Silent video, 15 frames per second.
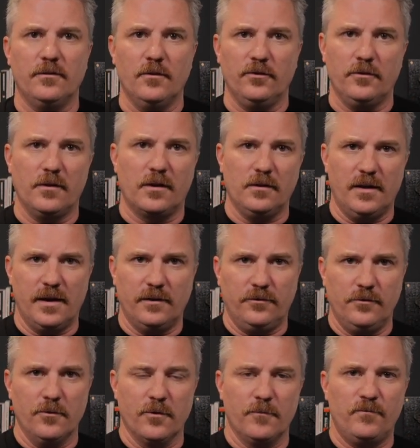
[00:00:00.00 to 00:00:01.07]
and those are the
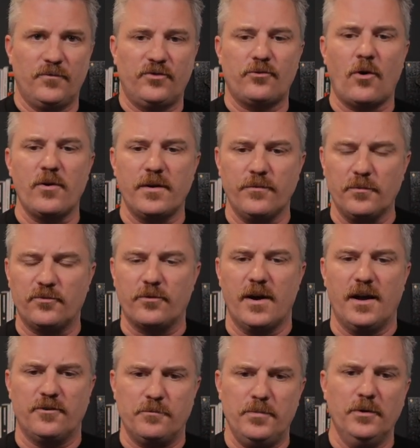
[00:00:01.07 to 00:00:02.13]
clients who are starting from scratch,